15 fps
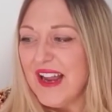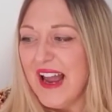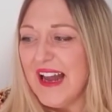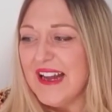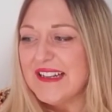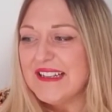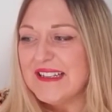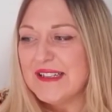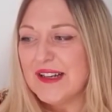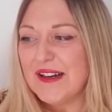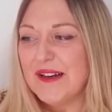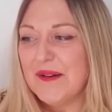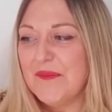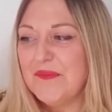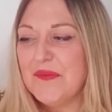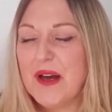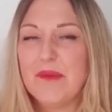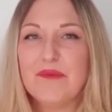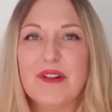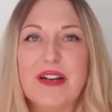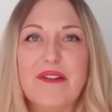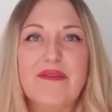And
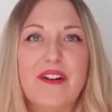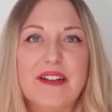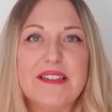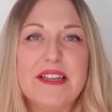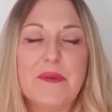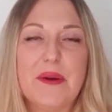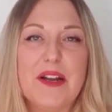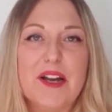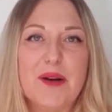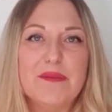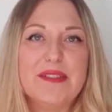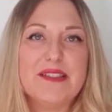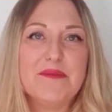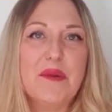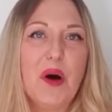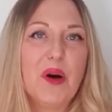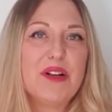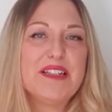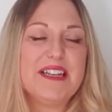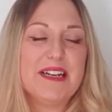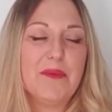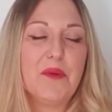I'm really fussy when it comes to
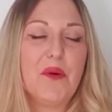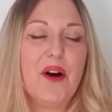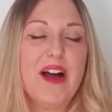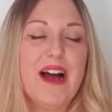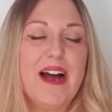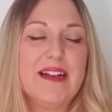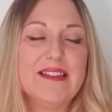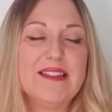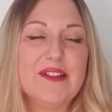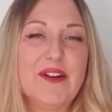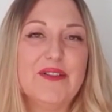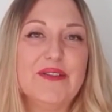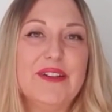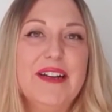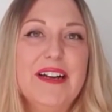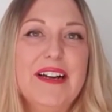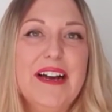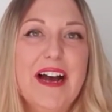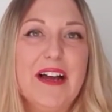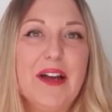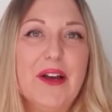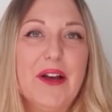marketing. I'm quite hands-on
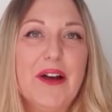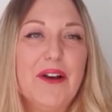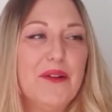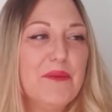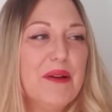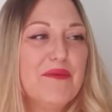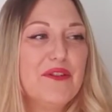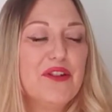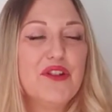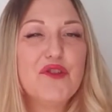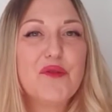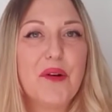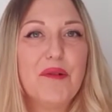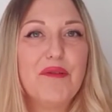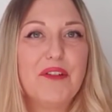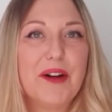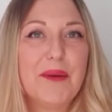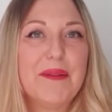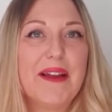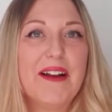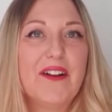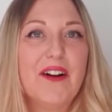and a bit of a control freak
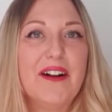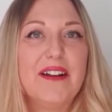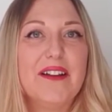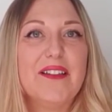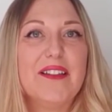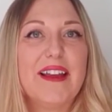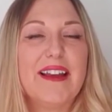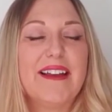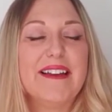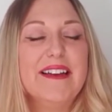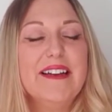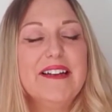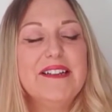with that kind of thing.